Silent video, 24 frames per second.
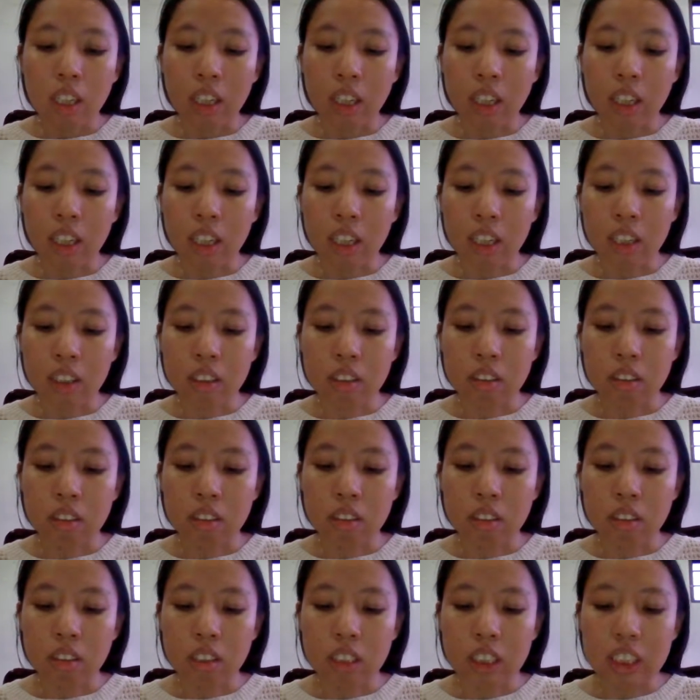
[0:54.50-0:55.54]
And
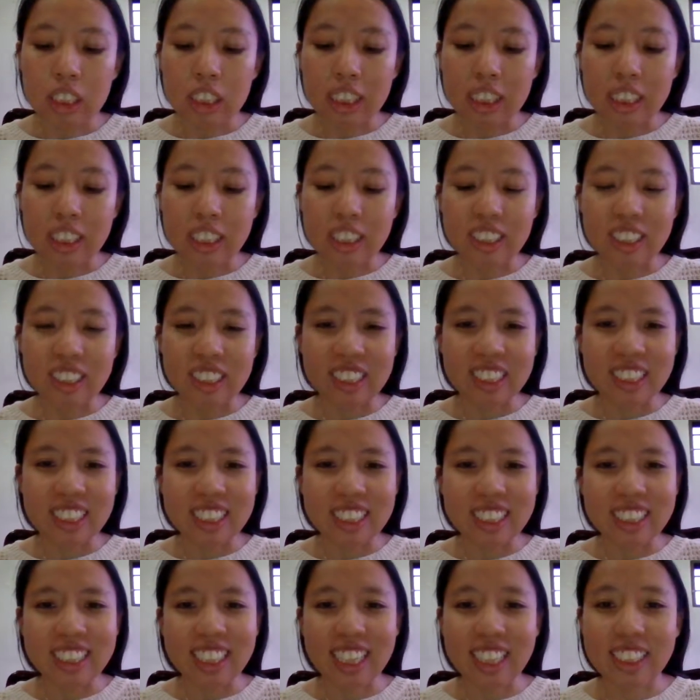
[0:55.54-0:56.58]
it
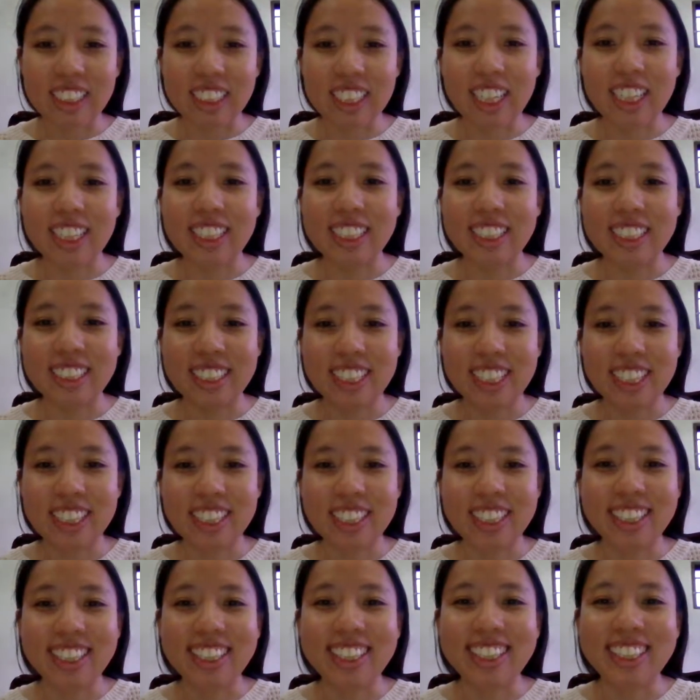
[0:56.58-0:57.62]
isn't exactly
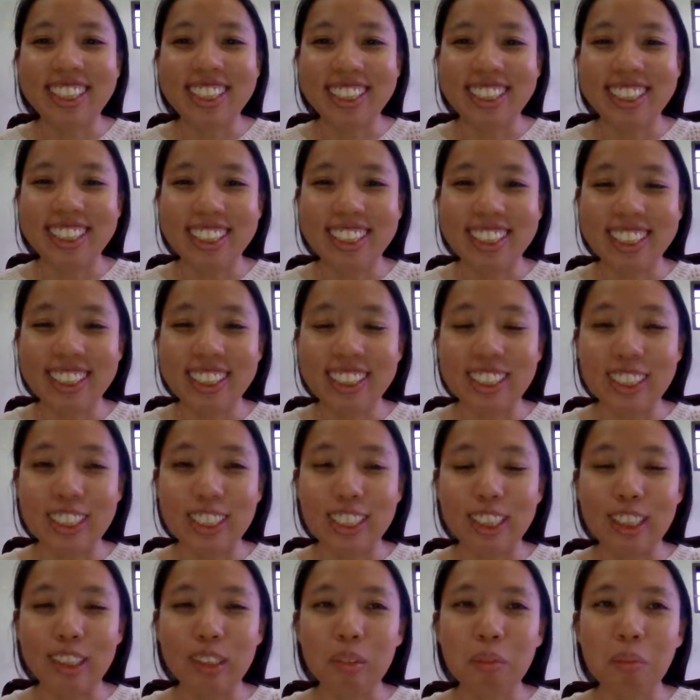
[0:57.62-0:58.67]
taking it
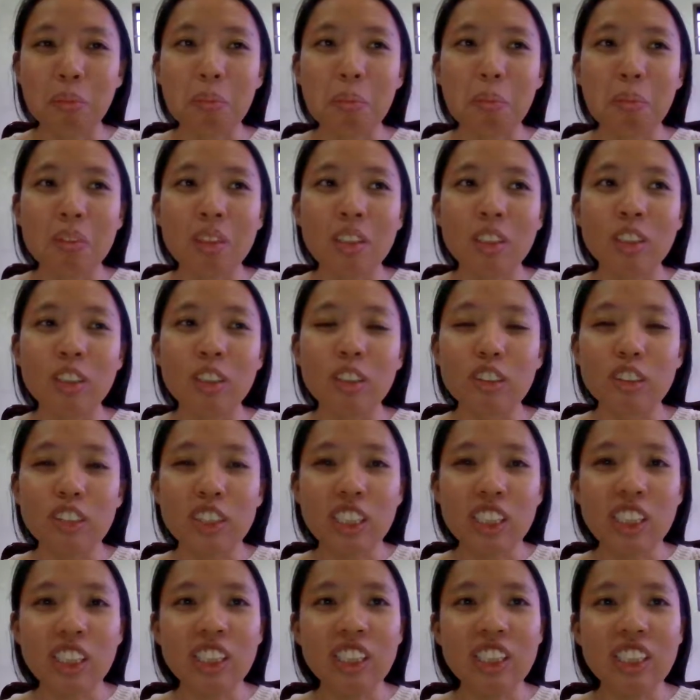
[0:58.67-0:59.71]
easy. So
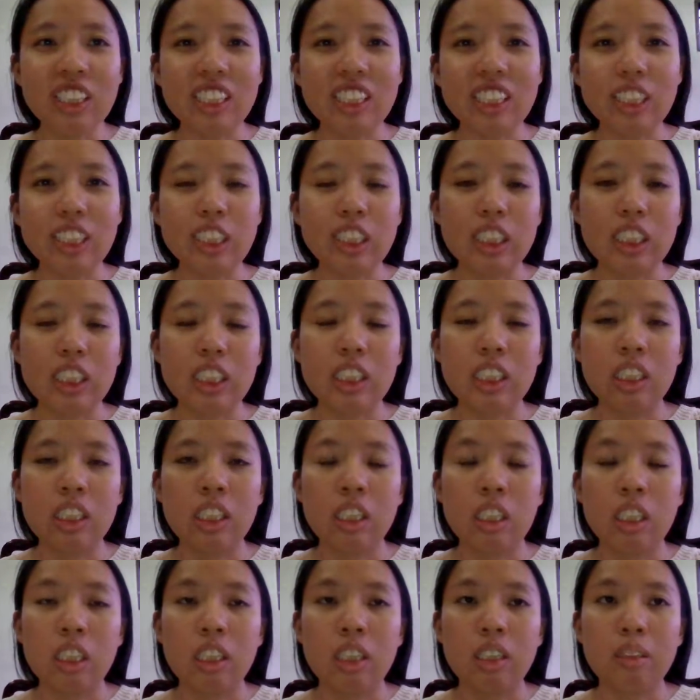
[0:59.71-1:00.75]
take it easy,
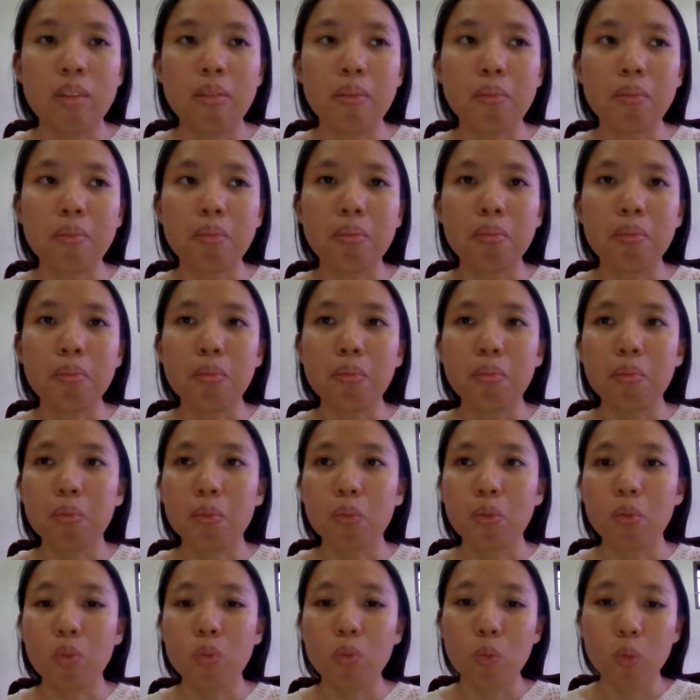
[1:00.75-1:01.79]

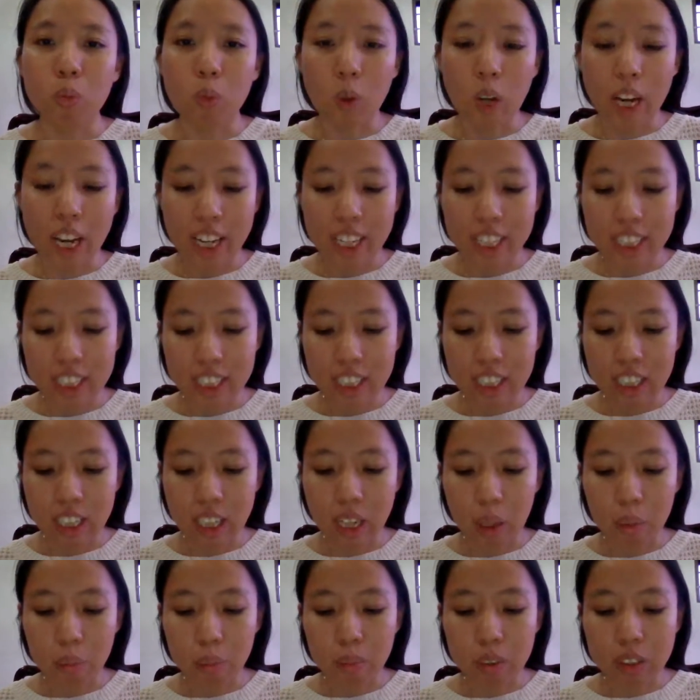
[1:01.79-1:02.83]
why it
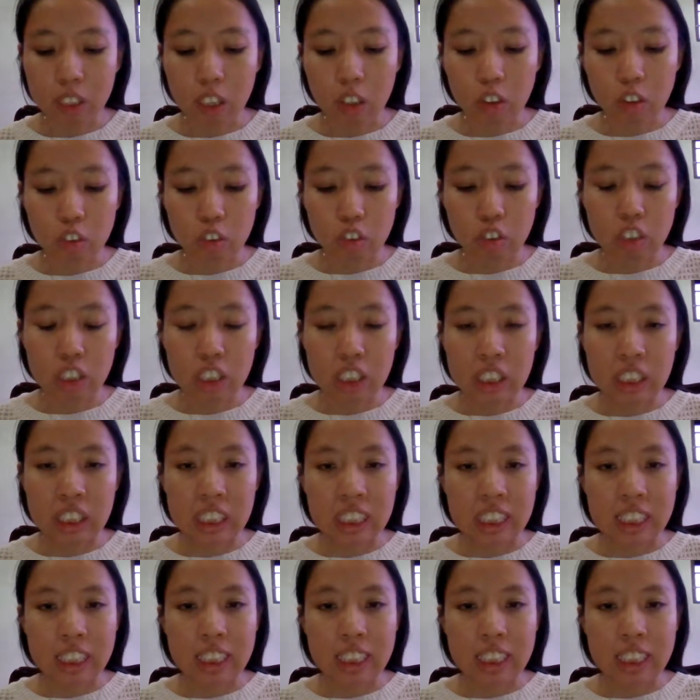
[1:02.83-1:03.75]
comes down to this is